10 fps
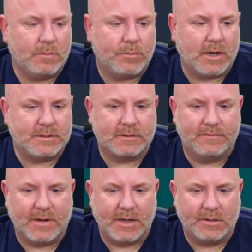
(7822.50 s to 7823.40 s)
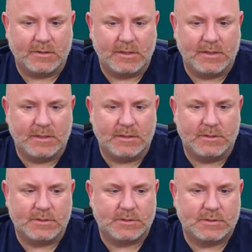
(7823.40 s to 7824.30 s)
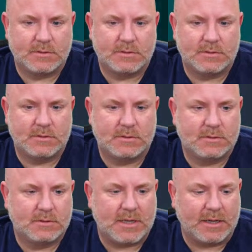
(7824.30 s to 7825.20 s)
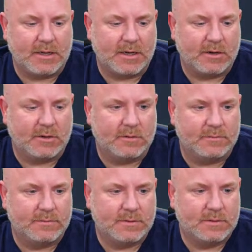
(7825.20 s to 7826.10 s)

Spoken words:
project file is taken care of.